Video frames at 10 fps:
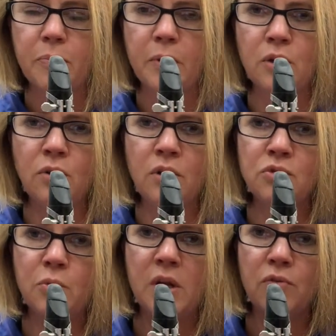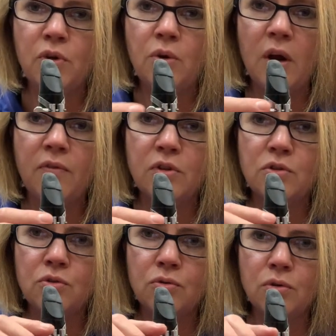But notice whenever you have the
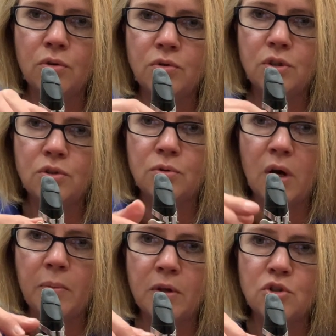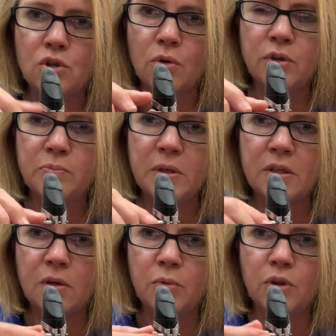screw to do up, it should always be
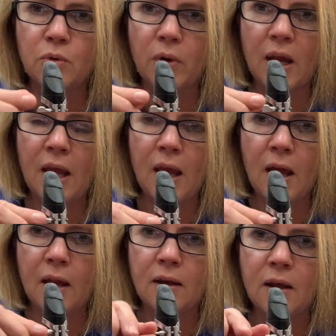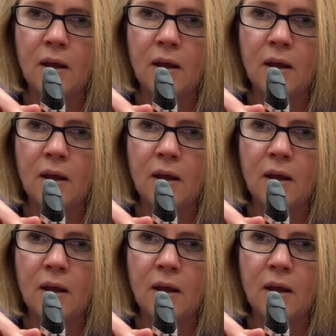done with your right hand.